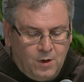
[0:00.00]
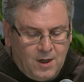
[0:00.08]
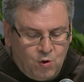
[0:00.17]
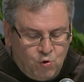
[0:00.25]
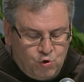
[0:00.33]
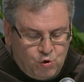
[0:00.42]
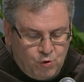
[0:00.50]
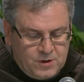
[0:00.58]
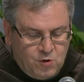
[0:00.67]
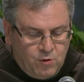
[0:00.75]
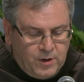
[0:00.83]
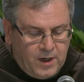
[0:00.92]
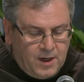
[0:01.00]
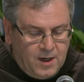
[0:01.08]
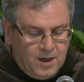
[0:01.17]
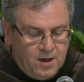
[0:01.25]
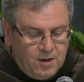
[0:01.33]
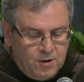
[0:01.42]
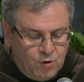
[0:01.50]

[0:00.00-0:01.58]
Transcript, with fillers: a different future